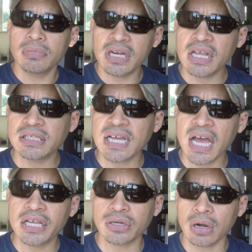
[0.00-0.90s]
these
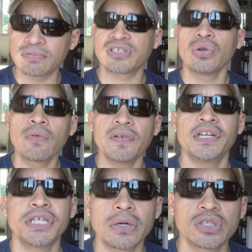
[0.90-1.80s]
guys are
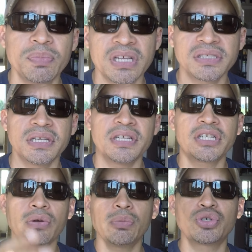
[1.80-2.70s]
snowflake generals because they
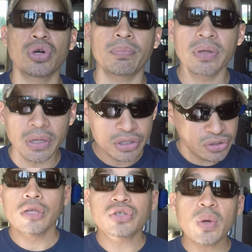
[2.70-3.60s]
disagree with Trump.
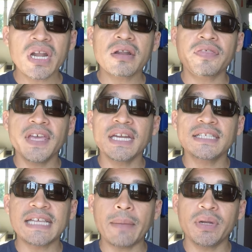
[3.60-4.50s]
So, so another thing
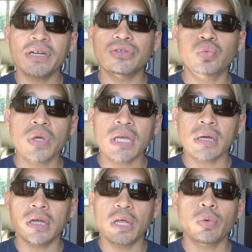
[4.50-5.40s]
that's happening this
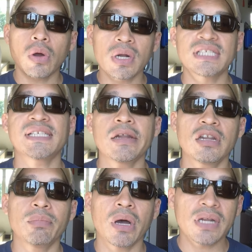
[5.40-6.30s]
week uh, that we're all
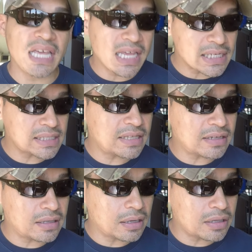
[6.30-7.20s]
excited about is
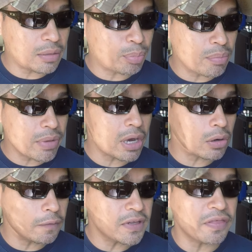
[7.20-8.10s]
the uh, the
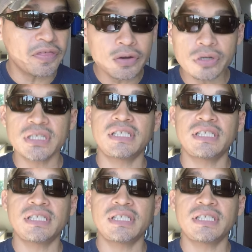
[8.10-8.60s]
premiere of the third